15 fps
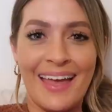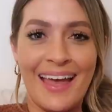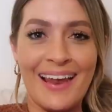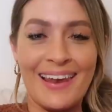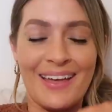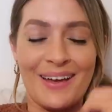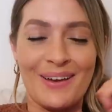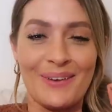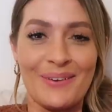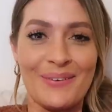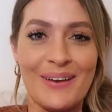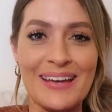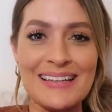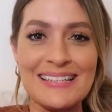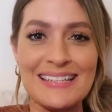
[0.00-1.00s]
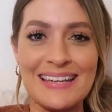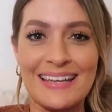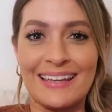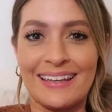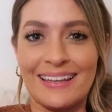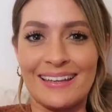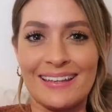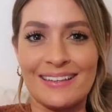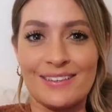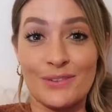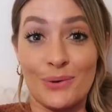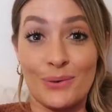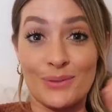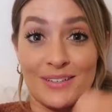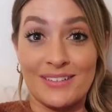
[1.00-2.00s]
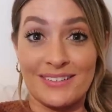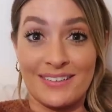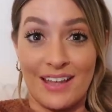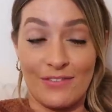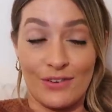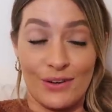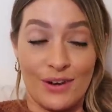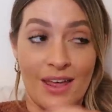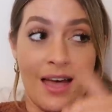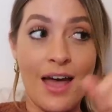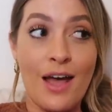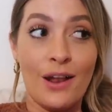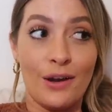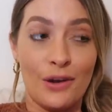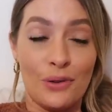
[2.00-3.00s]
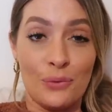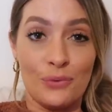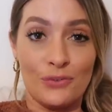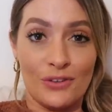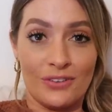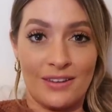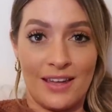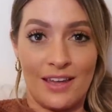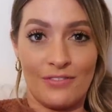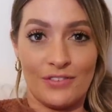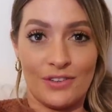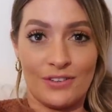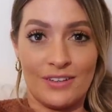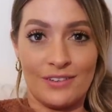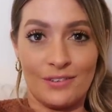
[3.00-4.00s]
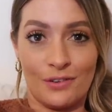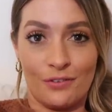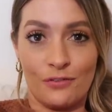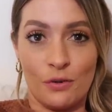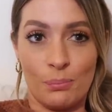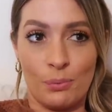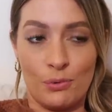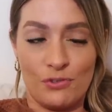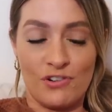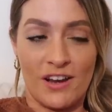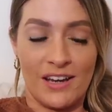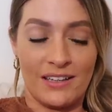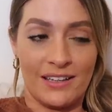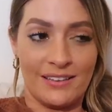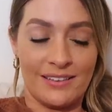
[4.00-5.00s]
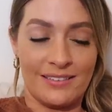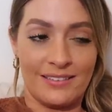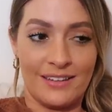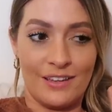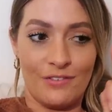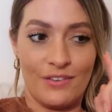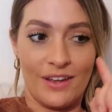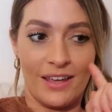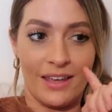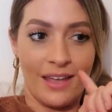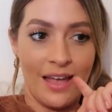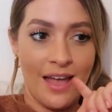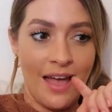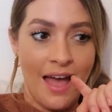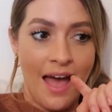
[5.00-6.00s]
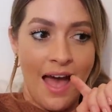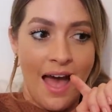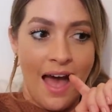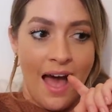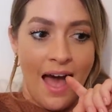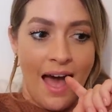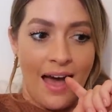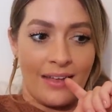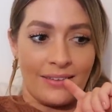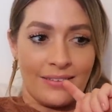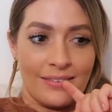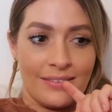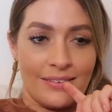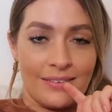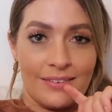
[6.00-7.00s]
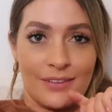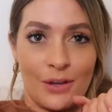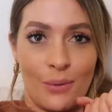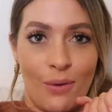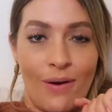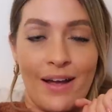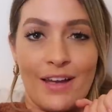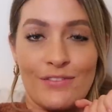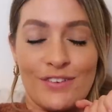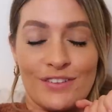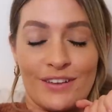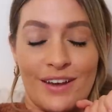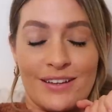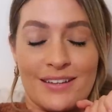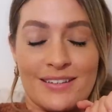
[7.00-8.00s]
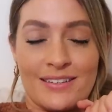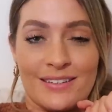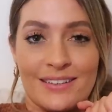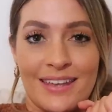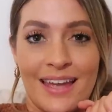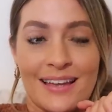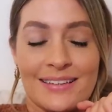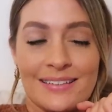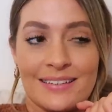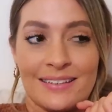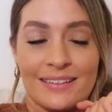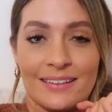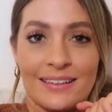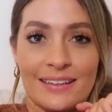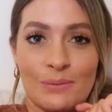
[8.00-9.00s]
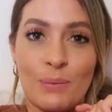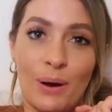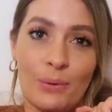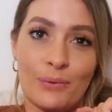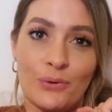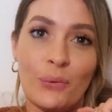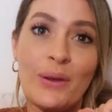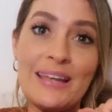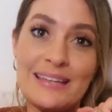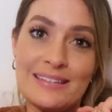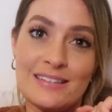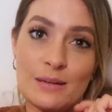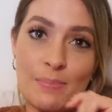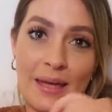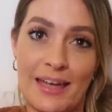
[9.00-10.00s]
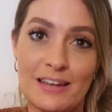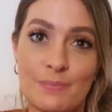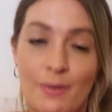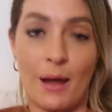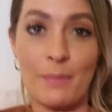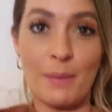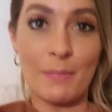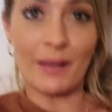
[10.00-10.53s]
Hello, it is 6:45. Lou's just left because he's got football training this evening. And so I have decided to get, well, not into bed, but I'm